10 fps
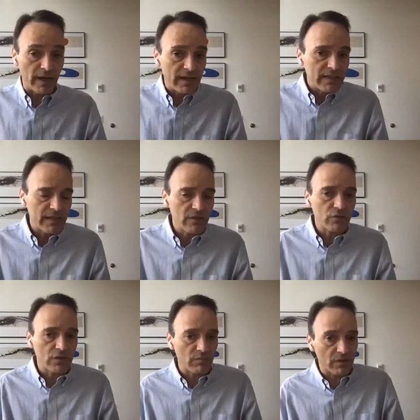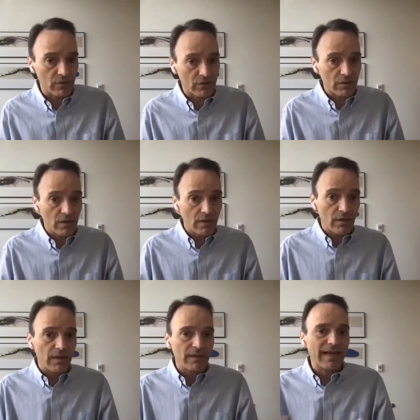And it's interesting because
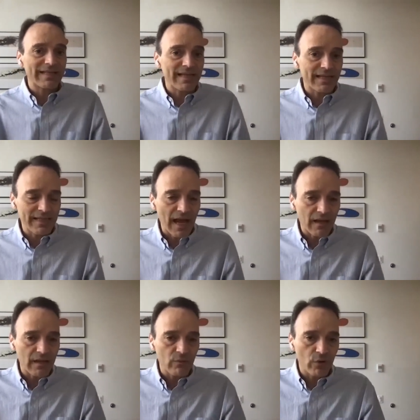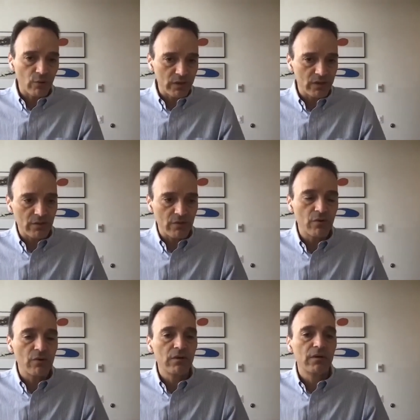that's exactly what we
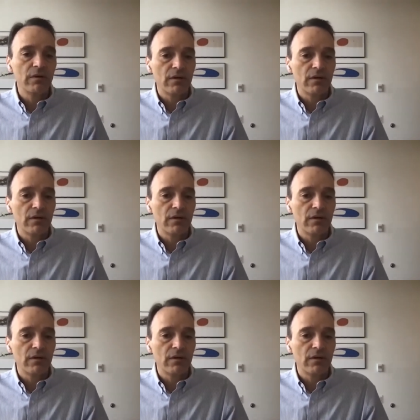do